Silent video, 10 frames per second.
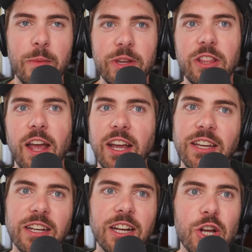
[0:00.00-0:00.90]
I mean
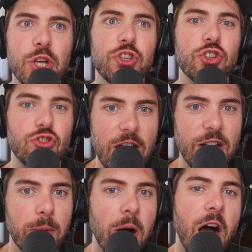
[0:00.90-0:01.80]
like
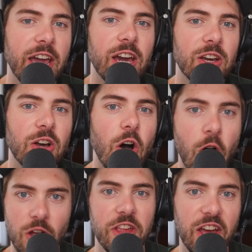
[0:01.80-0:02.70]
straight up hike
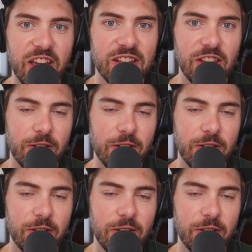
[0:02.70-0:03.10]
all night,